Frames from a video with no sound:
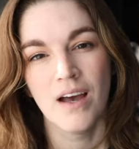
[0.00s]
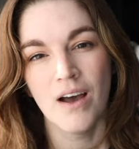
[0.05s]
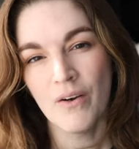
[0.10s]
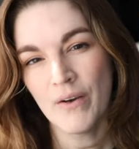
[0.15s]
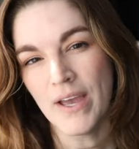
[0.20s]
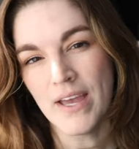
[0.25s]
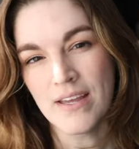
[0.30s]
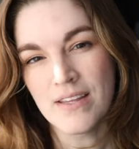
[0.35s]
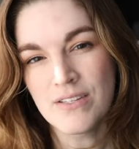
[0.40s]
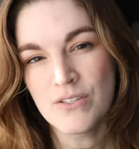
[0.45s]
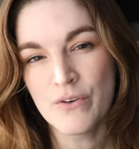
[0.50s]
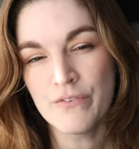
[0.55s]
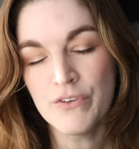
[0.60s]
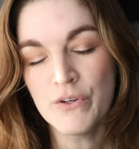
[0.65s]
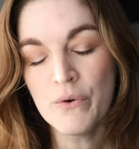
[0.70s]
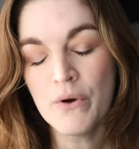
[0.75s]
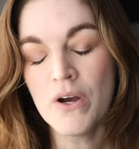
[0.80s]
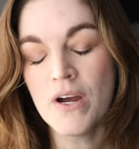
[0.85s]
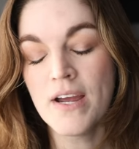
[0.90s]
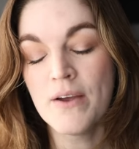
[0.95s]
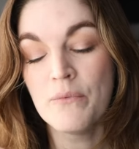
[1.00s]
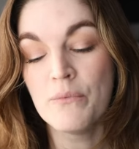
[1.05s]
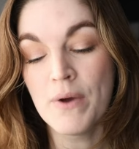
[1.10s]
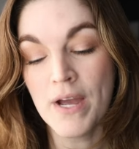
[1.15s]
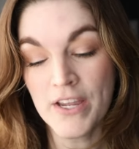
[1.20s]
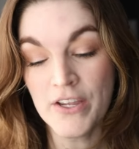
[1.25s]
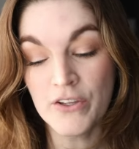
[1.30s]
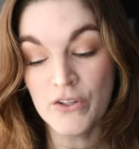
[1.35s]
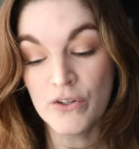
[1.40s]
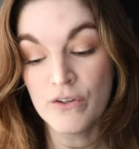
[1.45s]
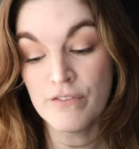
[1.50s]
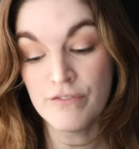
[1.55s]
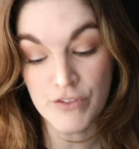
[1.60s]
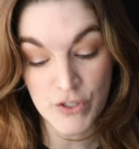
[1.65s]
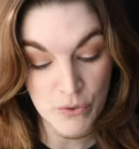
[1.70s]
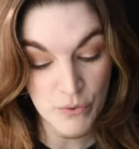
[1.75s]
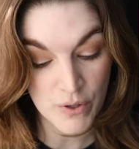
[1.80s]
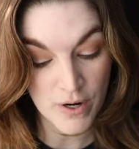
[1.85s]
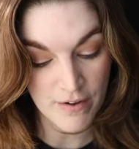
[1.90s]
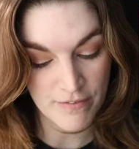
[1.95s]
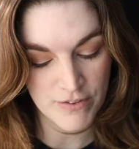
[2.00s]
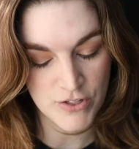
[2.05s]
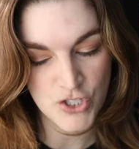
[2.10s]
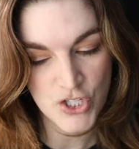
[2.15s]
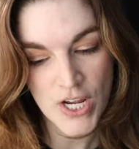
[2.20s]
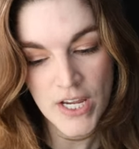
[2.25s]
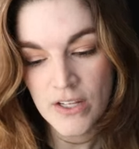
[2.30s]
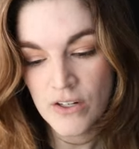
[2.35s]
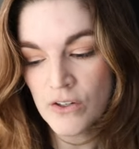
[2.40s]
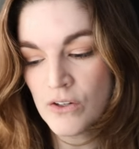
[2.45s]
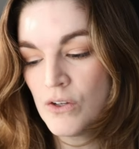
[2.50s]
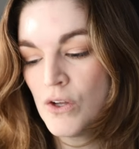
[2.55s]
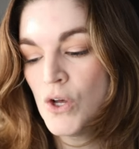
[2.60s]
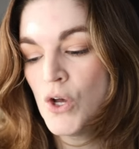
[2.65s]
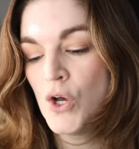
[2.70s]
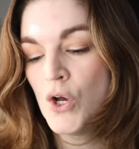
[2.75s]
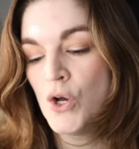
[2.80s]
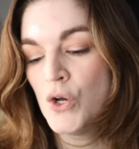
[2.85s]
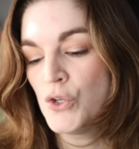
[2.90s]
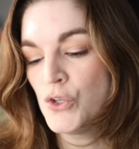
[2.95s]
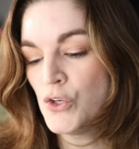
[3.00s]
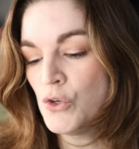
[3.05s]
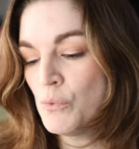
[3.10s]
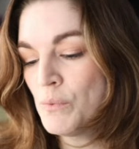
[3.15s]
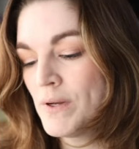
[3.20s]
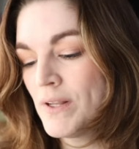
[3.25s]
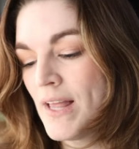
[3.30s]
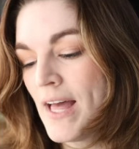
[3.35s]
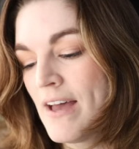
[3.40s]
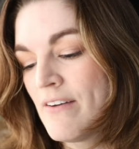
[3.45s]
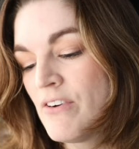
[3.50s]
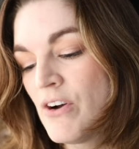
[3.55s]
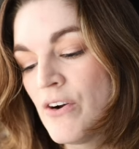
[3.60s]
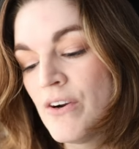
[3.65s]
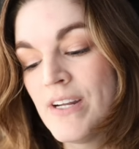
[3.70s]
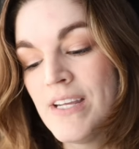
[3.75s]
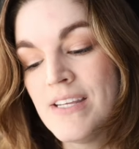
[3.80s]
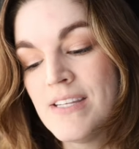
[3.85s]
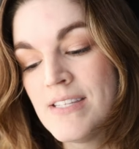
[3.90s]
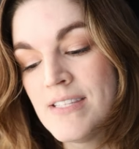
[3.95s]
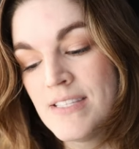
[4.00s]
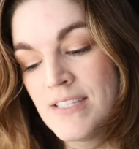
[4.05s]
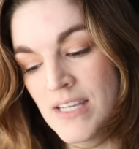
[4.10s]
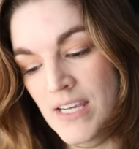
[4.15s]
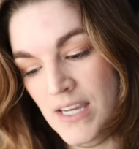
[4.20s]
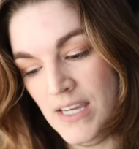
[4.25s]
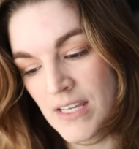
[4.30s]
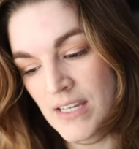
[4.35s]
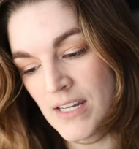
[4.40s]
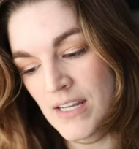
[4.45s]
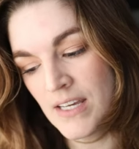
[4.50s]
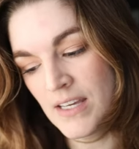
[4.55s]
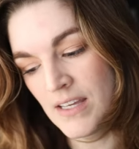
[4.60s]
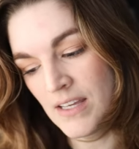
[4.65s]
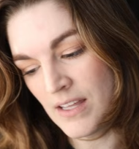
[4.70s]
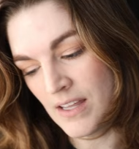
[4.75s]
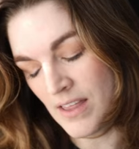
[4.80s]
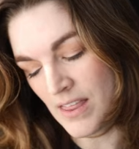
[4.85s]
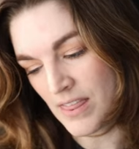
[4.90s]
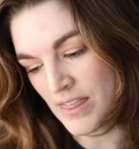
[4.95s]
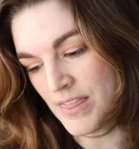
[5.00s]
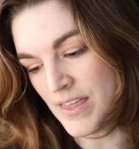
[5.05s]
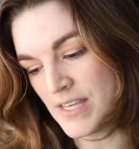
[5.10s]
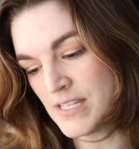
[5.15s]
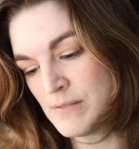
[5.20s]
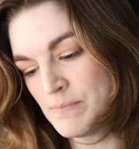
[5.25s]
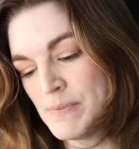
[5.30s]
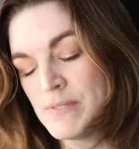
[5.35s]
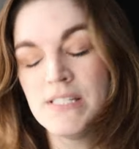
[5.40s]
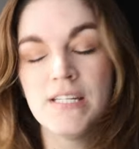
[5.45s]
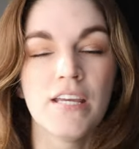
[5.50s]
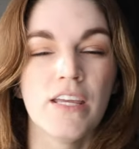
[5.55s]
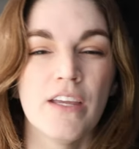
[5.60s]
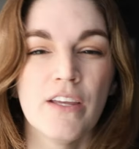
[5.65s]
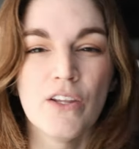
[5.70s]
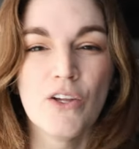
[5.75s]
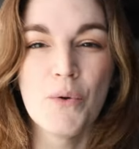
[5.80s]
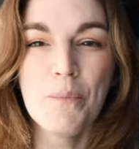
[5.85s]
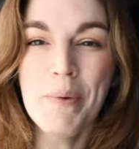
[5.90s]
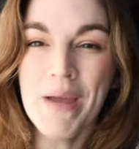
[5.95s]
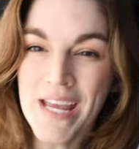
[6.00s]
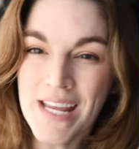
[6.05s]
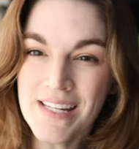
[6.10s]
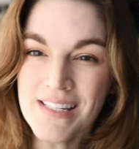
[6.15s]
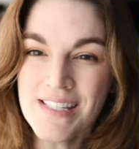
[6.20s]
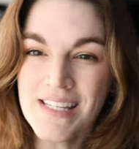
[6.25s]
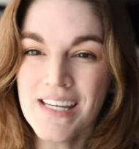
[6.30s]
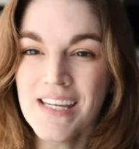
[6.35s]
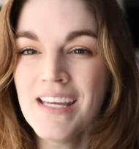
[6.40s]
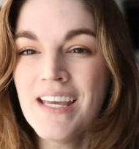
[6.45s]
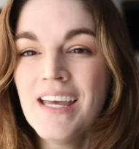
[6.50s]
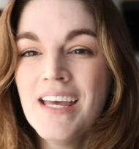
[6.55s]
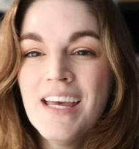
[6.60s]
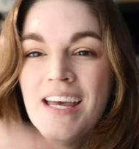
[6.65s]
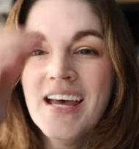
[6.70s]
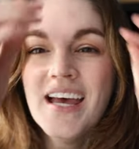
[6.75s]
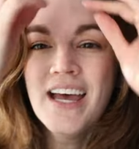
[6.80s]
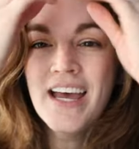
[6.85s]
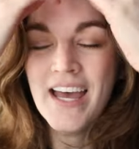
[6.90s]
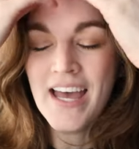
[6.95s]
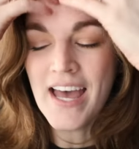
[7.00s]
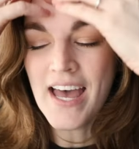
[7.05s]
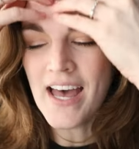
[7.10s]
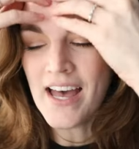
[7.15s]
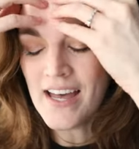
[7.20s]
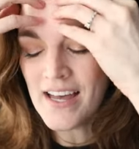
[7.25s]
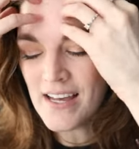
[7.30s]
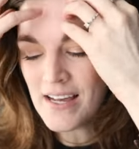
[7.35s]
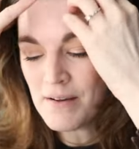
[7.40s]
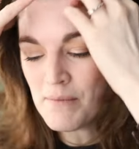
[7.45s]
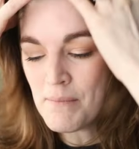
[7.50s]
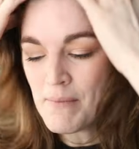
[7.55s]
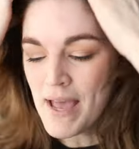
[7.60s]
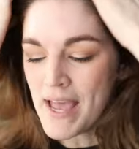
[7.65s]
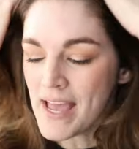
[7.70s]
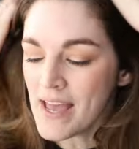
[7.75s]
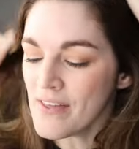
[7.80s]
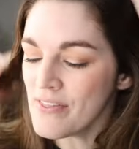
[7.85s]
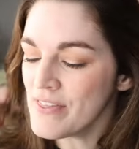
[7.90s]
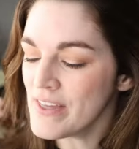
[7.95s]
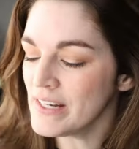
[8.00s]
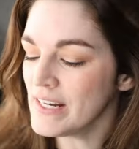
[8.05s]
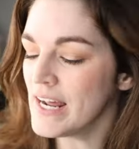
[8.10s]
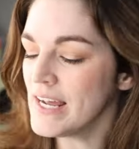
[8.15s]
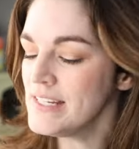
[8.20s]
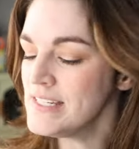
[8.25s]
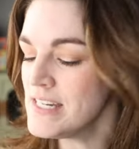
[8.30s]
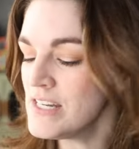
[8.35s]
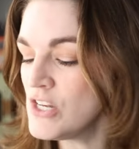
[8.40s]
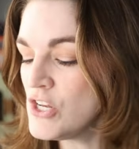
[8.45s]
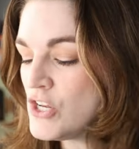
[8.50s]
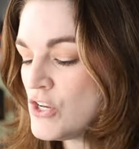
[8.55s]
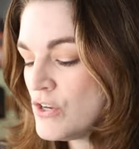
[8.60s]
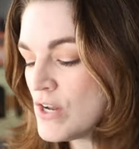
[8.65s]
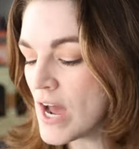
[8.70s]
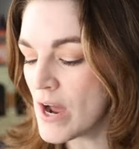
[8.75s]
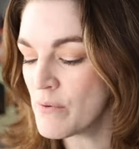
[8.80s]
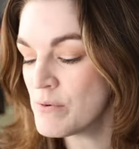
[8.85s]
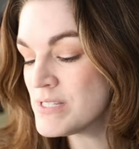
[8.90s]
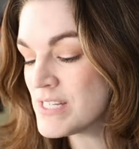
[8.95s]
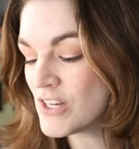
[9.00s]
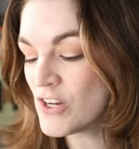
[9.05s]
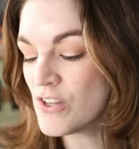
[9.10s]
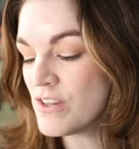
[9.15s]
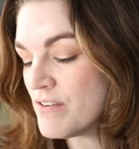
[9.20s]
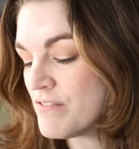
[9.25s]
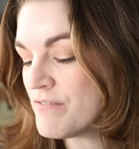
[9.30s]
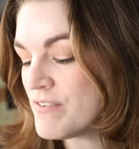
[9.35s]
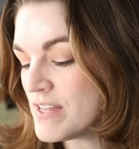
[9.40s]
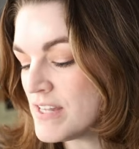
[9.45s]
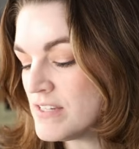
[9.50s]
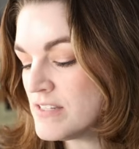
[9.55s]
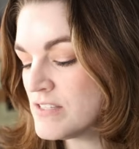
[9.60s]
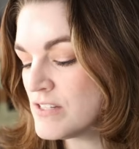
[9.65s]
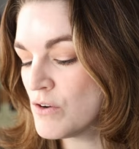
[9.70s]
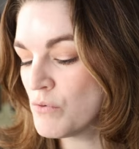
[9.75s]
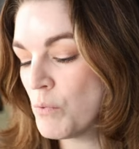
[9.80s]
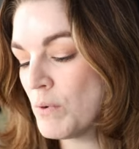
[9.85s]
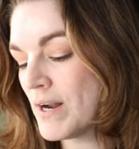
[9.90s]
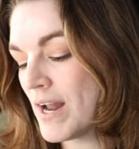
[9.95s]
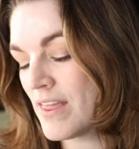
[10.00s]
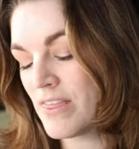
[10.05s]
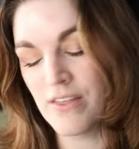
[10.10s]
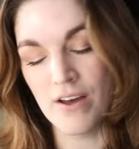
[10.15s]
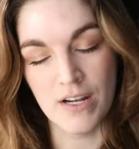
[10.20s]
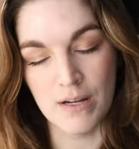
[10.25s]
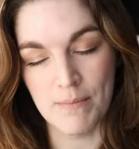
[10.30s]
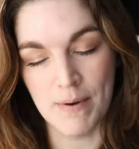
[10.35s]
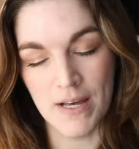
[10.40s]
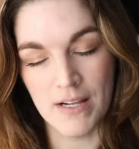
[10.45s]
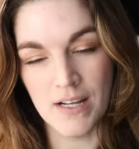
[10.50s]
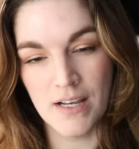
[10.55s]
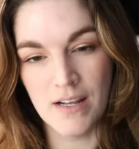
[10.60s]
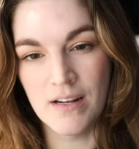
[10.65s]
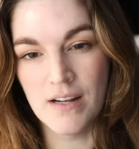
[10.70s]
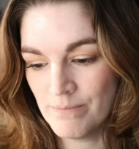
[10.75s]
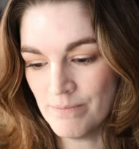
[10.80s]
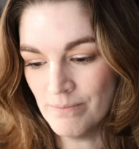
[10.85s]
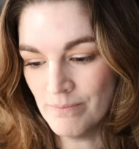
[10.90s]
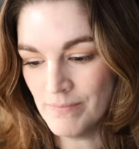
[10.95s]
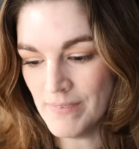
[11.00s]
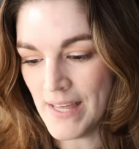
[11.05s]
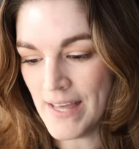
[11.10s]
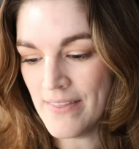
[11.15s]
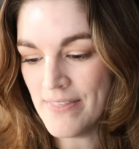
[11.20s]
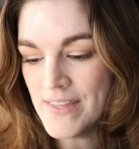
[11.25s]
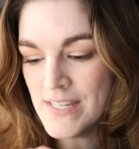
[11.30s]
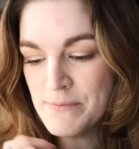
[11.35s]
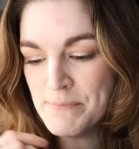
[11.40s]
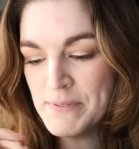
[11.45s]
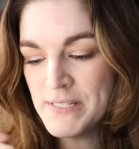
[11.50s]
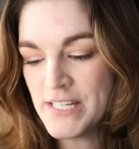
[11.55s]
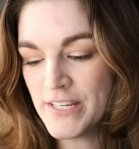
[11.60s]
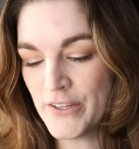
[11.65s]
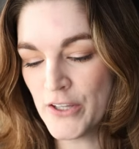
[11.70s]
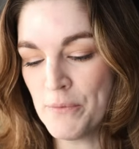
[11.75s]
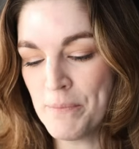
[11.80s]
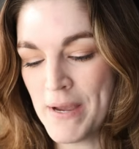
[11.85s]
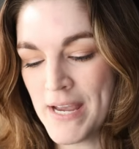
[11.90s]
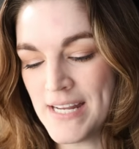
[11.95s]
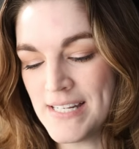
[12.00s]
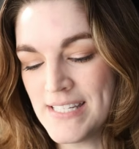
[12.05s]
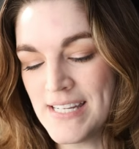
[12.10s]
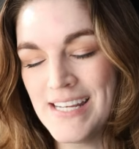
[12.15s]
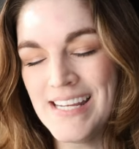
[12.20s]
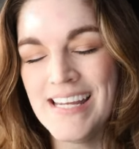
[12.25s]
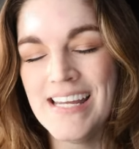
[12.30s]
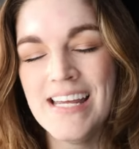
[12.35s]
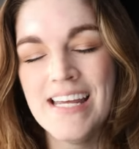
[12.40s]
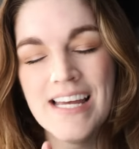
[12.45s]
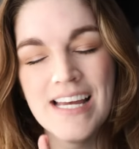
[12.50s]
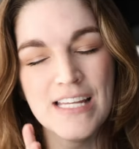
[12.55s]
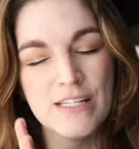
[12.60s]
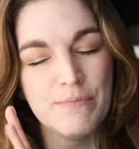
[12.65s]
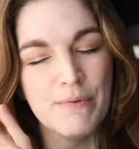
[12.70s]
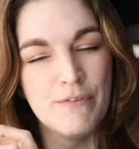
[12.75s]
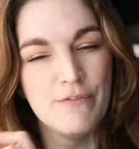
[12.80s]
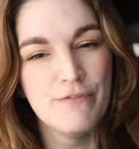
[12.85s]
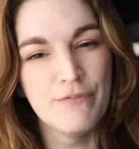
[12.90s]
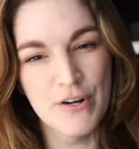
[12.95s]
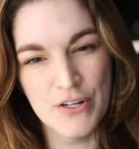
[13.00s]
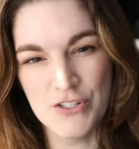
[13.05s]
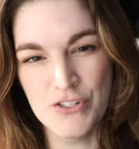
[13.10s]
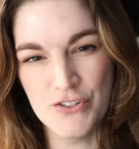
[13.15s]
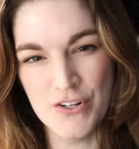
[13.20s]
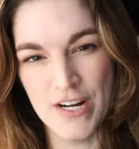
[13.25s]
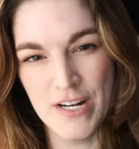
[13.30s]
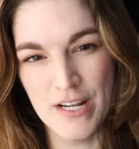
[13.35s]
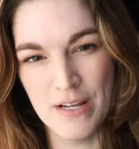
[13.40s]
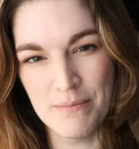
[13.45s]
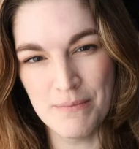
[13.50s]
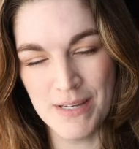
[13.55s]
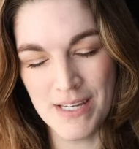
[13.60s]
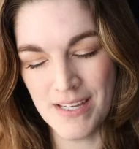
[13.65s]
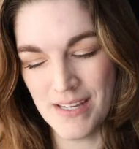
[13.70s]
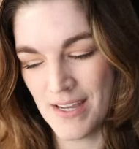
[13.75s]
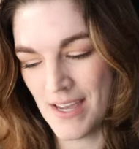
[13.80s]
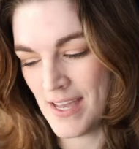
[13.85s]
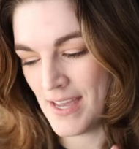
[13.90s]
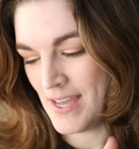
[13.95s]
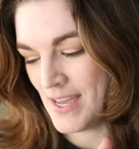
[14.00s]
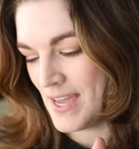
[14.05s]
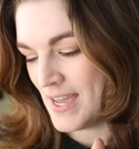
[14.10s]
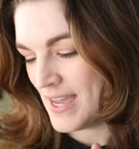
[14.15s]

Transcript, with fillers: Okay, so if you are a regular viewer of the channel, you will have already seen this particular painting um, and that I didn't, I was like on the fence of what I thought about it. And this particular painting has been frustrating me.